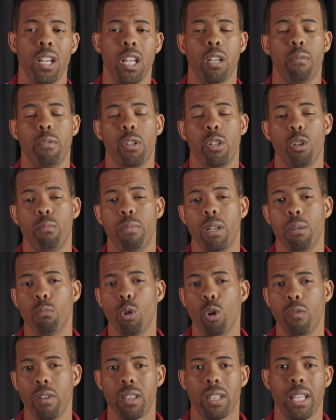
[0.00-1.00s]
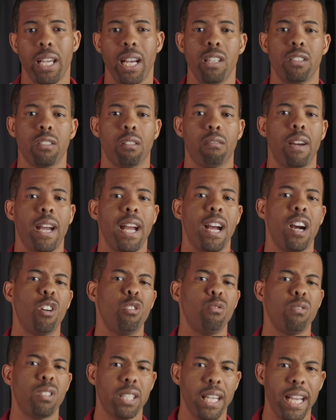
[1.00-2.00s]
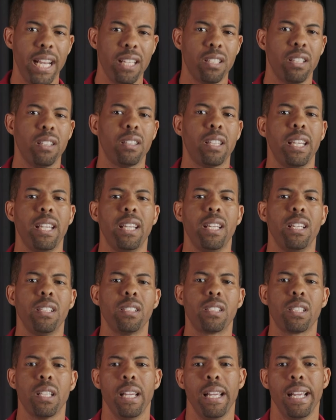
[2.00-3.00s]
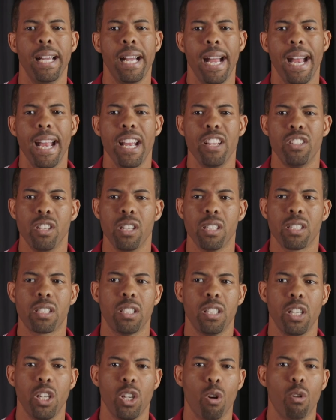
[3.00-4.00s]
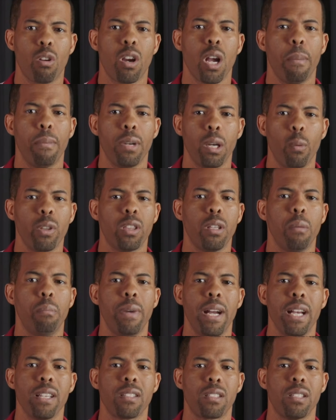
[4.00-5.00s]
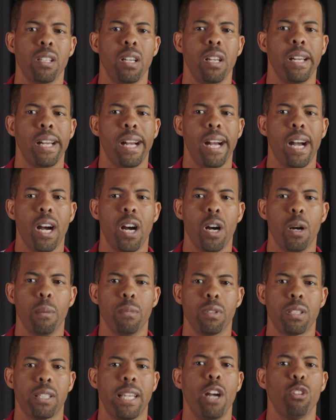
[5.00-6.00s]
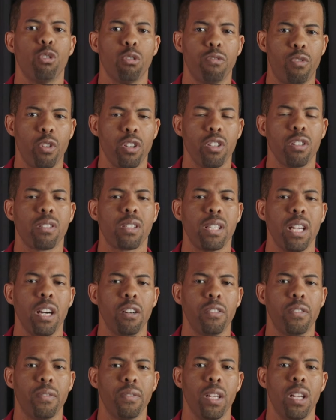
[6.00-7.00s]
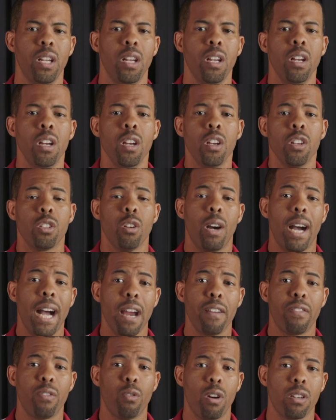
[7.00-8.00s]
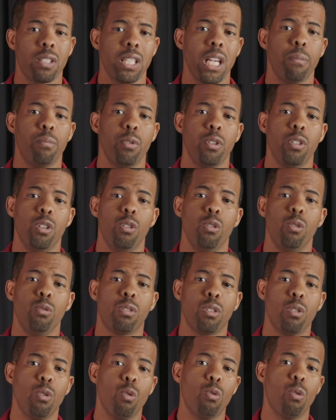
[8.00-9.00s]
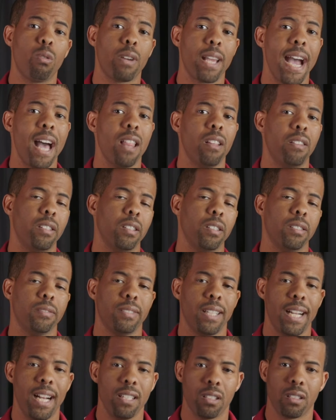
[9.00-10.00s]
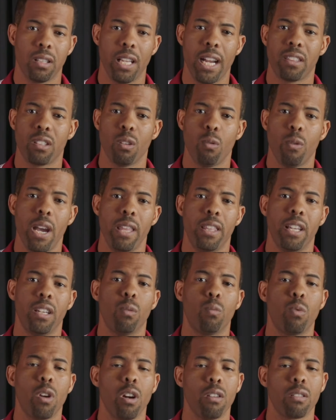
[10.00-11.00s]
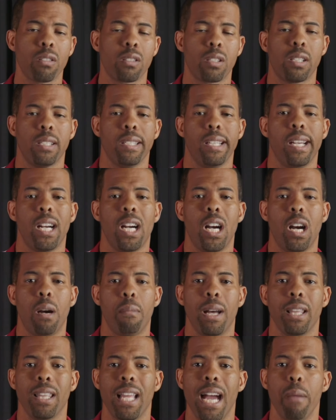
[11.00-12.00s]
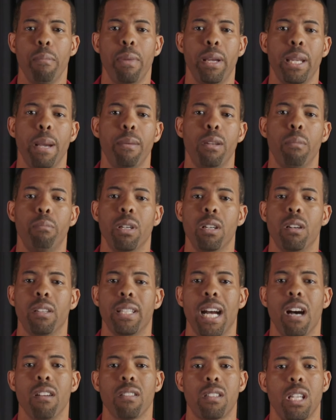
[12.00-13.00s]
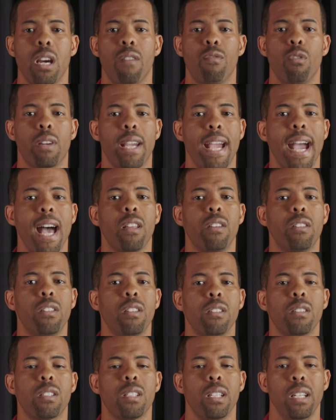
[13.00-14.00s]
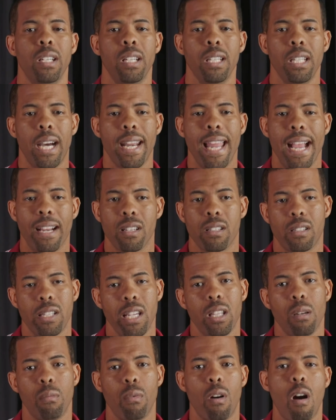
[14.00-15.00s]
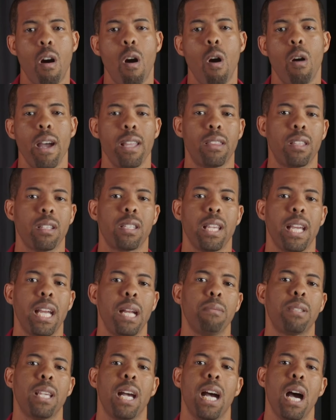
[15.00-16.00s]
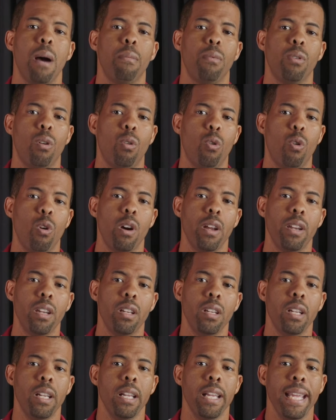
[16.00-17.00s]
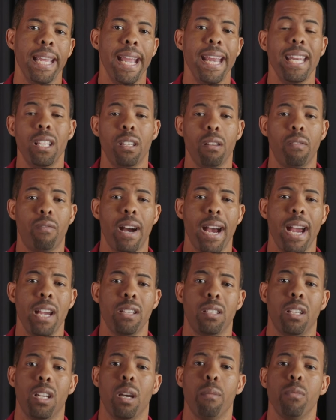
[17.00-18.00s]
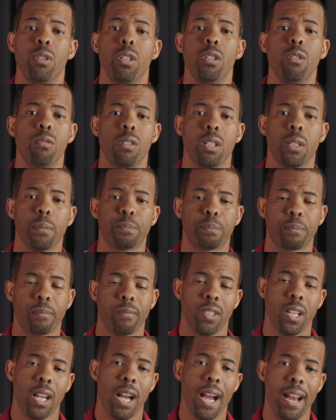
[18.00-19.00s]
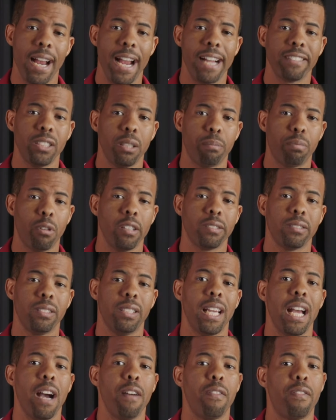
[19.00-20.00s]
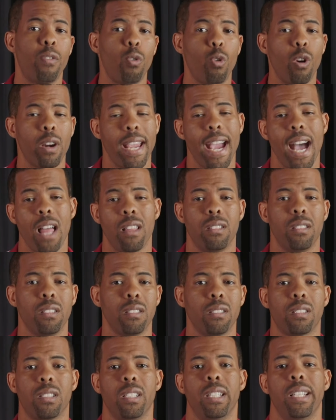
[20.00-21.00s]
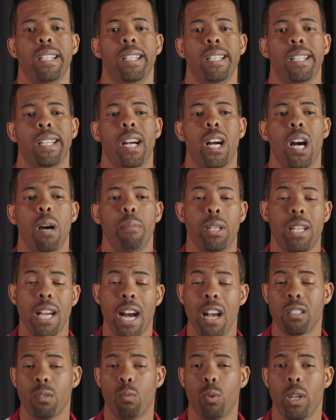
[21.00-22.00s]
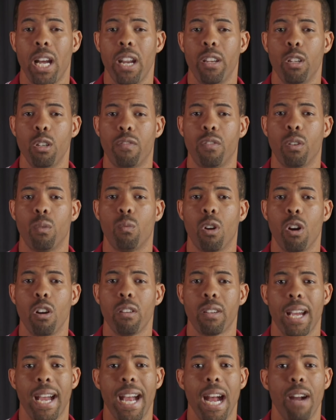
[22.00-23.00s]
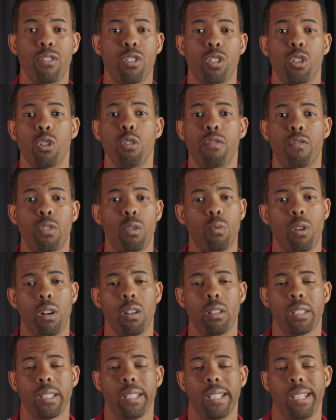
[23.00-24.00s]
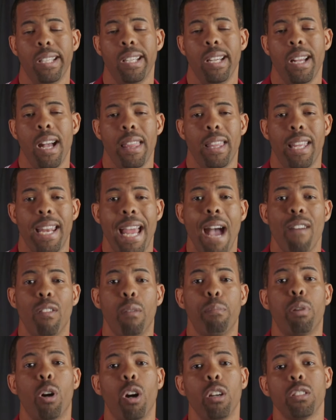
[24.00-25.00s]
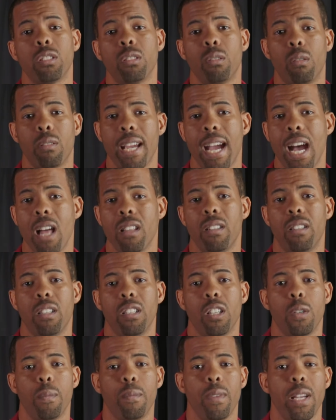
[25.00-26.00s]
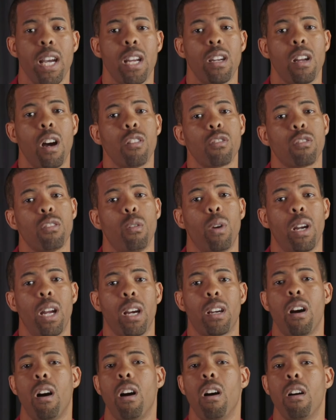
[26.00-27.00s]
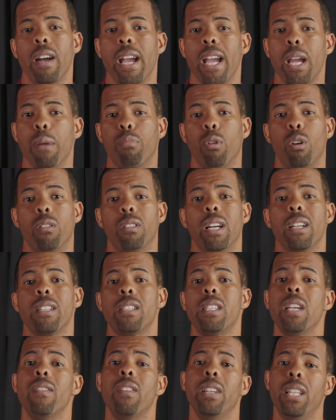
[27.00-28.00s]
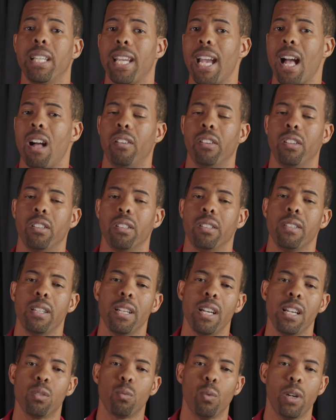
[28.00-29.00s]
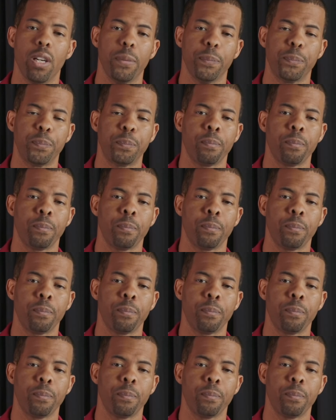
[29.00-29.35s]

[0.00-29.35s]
You'll be moving things around, changing things, and just you know coming up with the best um, schedule for yourself. So I, for example, use Google Calendar. I just like the way that it works. Um, I like being able to build out several calendars, and I can see them all at the same time on any device that I'm using. I actually personally have four calendars. Um, because of what I do for work, I have two for work, then I have a personal calendar and also what I call a productivity calendar as well.